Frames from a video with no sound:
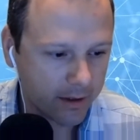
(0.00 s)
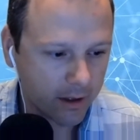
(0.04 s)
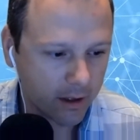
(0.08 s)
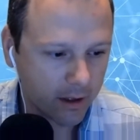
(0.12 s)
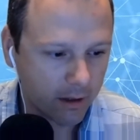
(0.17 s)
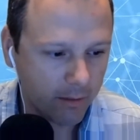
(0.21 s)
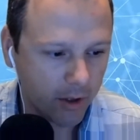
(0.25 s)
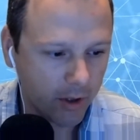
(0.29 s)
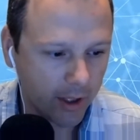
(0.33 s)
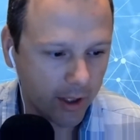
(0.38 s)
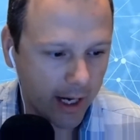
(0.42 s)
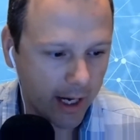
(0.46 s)

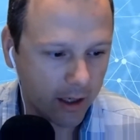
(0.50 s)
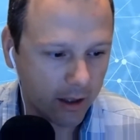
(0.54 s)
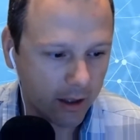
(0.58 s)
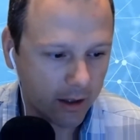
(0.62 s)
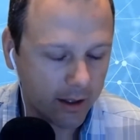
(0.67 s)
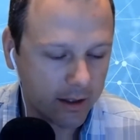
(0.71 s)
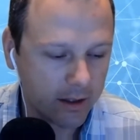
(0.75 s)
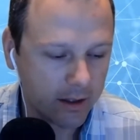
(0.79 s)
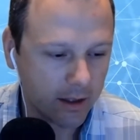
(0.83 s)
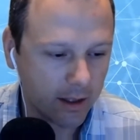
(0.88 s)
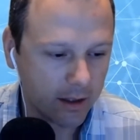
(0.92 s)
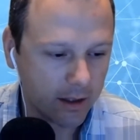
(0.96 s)
Communicator
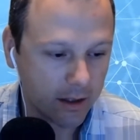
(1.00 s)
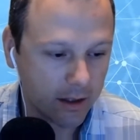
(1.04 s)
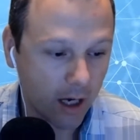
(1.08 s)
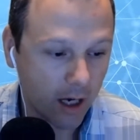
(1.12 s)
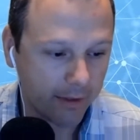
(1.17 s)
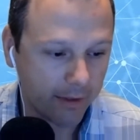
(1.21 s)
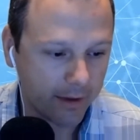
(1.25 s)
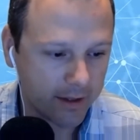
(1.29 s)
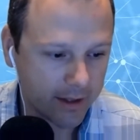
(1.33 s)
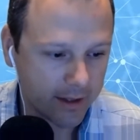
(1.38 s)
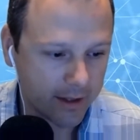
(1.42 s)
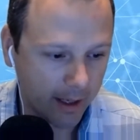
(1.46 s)
is
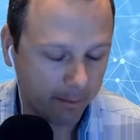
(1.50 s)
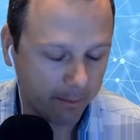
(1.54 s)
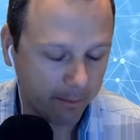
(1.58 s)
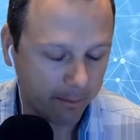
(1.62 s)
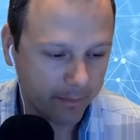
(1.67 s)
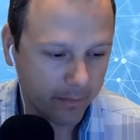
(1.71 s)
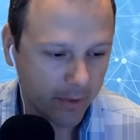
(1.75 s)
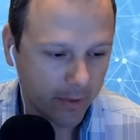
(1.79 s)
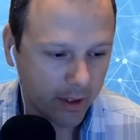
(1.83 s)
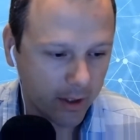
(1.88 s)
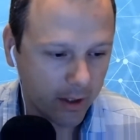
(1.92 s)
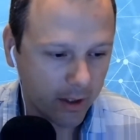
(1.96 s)
not the same.
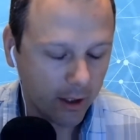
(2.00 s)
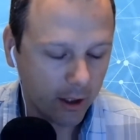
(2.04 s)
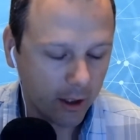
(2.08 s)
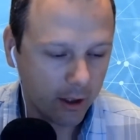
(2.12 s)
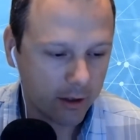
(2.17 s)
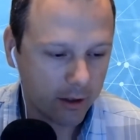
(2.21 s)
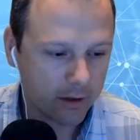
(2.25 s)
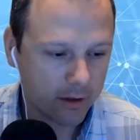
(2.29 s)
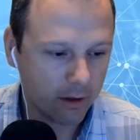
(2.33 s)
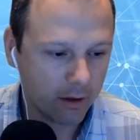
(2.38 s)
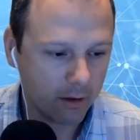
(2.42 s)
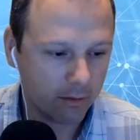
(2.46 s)

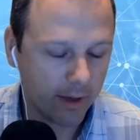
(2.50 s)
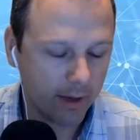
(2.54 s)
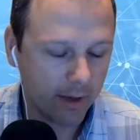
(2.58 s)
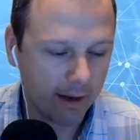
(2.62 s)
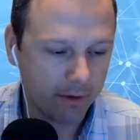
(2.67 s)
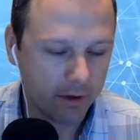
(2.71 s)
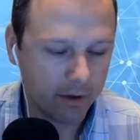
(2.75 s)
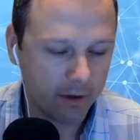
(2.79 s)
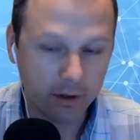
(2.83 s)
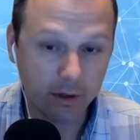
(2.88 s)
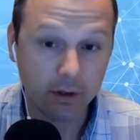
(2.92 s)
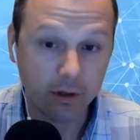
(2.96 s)
So we have
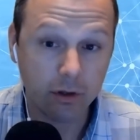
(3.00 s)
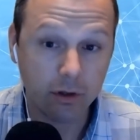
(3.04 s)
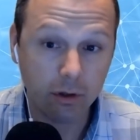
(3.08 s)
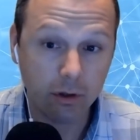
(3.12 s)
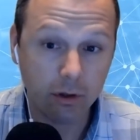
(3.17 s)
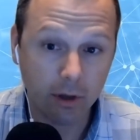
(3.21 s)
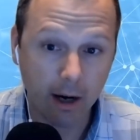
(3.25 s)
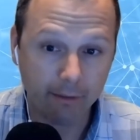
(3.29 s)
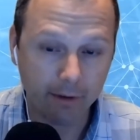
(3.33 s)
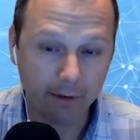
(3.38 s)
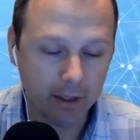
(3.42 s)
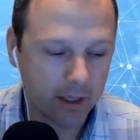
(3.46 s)
these two
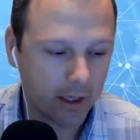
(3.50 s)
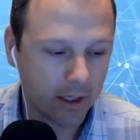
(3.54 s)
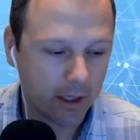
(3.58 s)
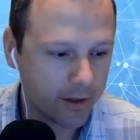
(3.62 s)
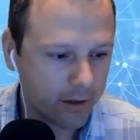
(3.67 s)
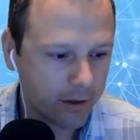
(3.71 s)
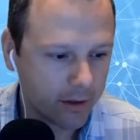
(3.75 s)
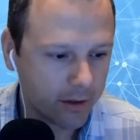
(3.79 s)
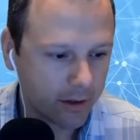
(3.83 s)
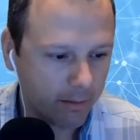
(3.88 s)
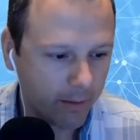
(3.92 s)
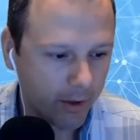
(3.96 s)
graphics
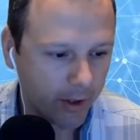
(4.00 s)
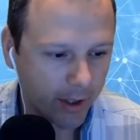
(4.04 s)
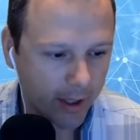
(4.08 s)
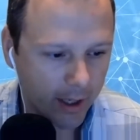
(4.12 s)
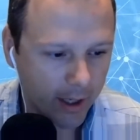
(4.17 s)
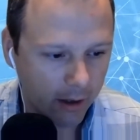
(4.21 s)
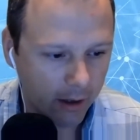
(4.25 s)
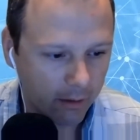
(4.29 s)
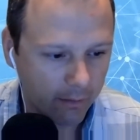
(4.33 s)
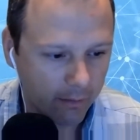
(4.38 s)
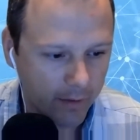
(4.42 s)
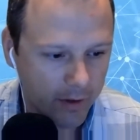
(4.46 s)
engines,
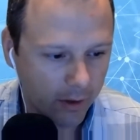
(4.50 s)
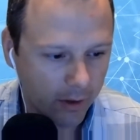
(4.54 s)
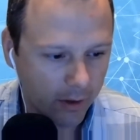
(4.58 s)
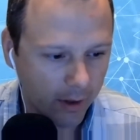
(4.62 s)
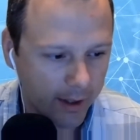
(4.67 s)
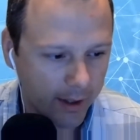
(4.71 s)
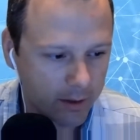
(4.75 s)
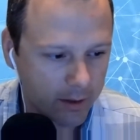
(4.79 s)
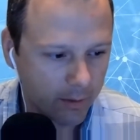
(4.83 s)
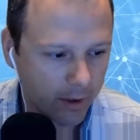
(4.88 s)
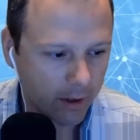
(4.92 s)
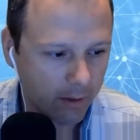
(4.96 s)
Communicator and
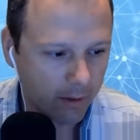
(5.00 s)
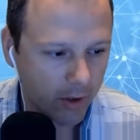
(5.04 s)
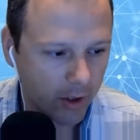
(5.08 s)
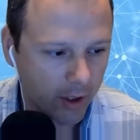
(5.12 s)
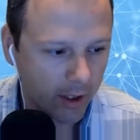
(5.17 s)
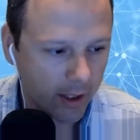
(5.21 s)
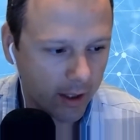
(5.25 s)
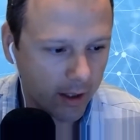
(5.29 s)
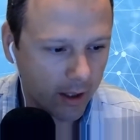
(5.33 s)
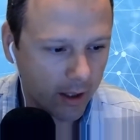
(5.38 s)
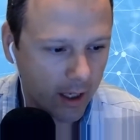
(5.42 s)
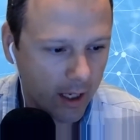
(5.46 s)
Visualize. With
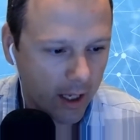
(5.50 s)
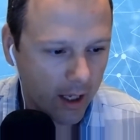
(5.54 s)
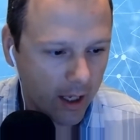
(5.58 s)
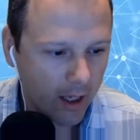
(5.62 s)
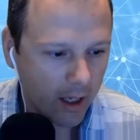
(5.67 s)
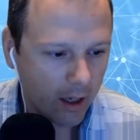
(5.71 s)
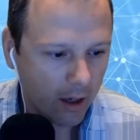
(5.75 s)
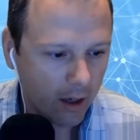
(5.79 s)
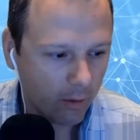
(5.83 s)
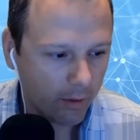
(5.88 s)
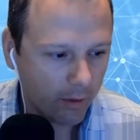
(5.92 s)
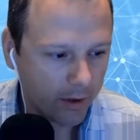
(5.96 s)

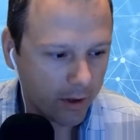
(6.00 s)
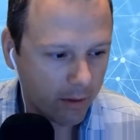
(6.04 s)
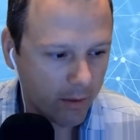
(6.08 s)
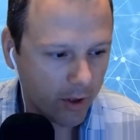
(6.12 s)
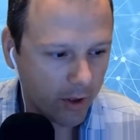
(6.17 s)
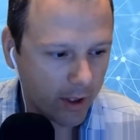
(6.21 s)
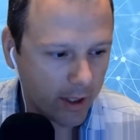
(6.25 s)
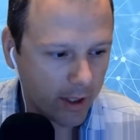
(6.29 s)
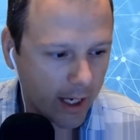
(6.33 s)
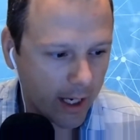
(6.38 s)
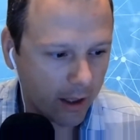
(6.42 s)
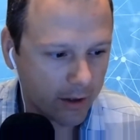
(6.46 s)

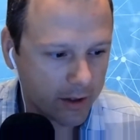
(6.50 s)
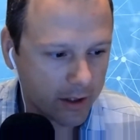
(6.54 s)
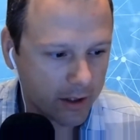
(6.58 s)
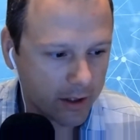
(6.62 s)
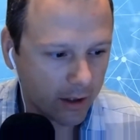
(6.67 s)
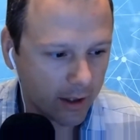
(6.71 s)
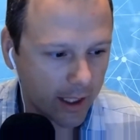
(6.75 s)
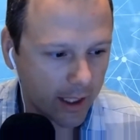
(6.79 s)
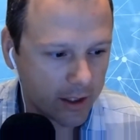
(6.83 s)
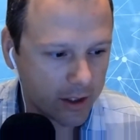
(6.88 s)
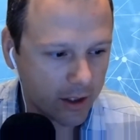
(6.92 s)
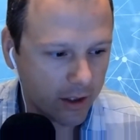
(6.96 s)
Communicator,
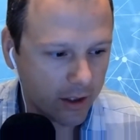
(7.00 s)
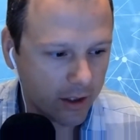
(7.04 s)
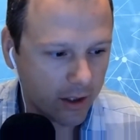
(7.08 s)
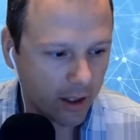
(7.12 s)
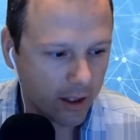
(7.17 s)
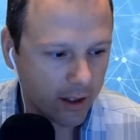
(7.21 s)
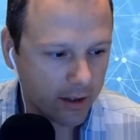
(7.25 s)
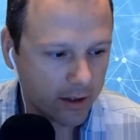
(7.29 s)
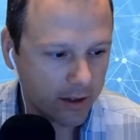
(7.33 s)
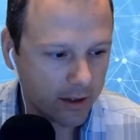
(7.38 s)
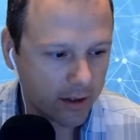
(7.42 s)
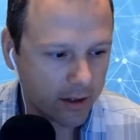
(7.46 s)
selection
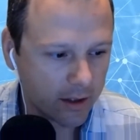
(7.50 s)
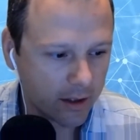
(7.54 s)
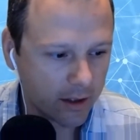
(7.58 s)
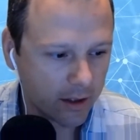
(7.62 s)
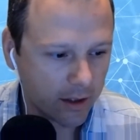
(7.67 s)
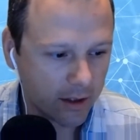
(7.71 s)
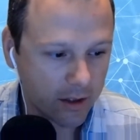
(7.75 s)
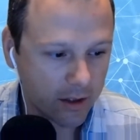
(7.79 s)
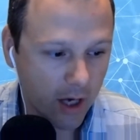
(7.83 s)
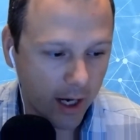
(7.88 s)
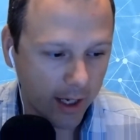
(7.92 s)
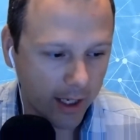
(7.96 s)
does
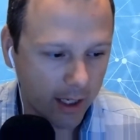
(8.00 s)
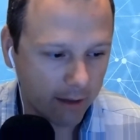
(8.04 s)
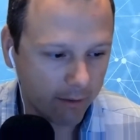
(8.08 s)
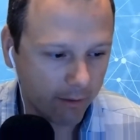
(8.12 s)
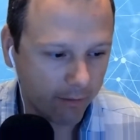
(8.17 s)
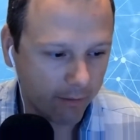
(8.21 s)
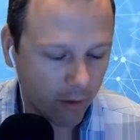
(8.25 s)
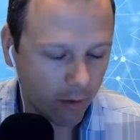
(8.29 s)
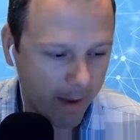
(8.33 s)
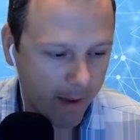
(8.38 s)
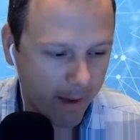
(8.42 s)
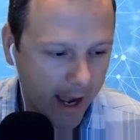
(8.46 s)
not give a
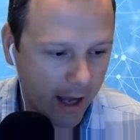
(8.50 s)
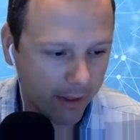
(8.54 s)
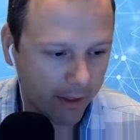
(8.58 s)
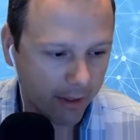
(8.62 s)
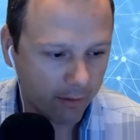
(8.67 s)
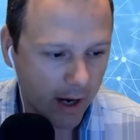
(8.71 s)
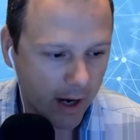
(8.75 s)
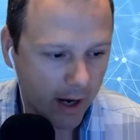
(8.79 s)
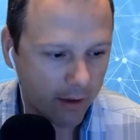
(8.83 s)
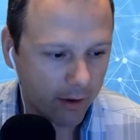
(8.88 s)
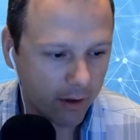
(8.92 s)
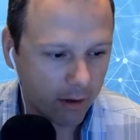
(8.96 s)
full
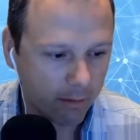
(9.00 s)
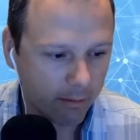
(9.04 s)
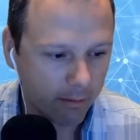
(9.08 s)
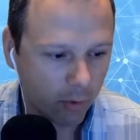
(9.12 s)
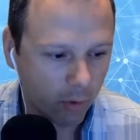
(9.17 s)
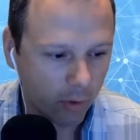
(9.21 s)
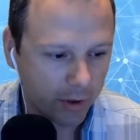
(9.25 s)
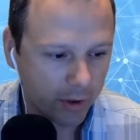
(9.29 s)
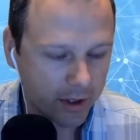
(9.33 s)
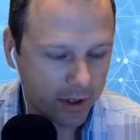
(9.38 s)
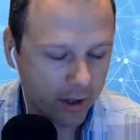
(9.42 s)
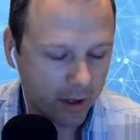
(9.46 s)
path. Rather, a
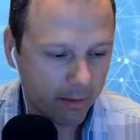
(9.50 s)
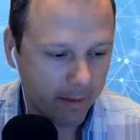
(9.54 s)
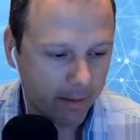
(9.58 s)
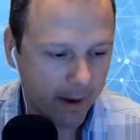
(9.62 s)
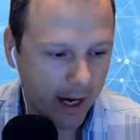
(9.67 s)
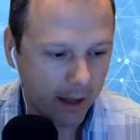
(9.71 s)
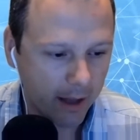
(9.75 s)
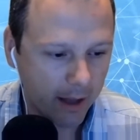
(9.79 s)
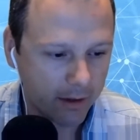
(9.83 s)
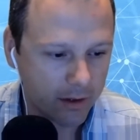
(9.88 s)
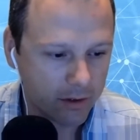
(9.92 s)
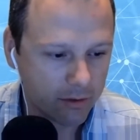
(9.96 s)
portion of the
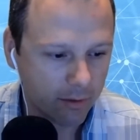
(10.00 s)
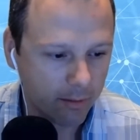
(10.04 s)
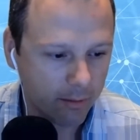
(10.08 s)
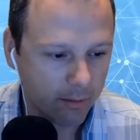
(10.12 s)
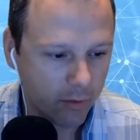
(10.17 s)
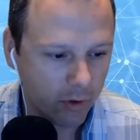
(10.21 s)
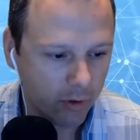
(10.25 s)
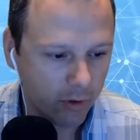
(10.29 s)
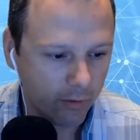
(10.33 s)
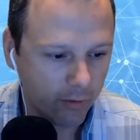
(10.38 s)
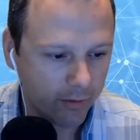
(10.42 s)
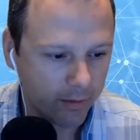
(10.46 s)
path is
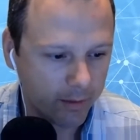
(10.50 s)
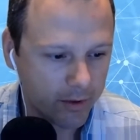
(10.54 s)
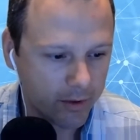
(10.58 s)
removed.